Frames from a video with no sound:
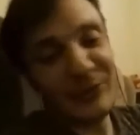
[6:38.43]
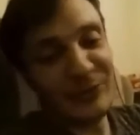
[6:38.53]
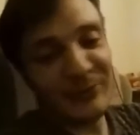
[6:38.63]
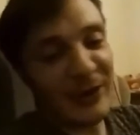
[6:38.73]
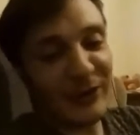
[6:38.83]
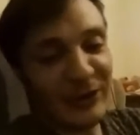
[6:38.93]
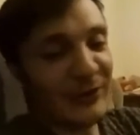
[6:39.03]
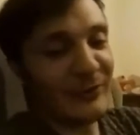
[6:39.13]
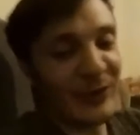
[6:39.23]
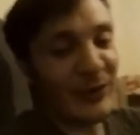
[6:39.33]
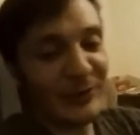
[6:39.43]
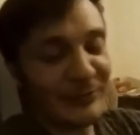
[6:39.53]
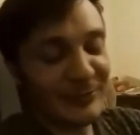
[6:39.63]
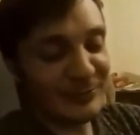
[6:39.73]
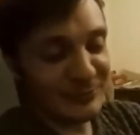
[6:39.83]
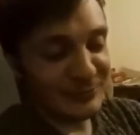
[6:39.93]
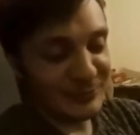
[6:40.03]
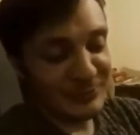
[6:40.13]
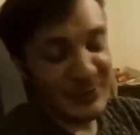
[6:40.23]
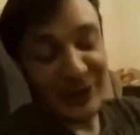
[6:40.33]
and apparently they've got
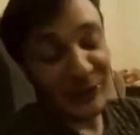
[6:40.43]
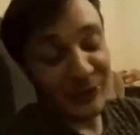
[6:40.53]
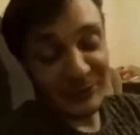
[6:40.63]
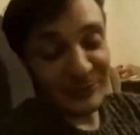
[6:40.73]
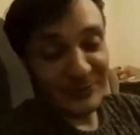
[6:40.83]
medical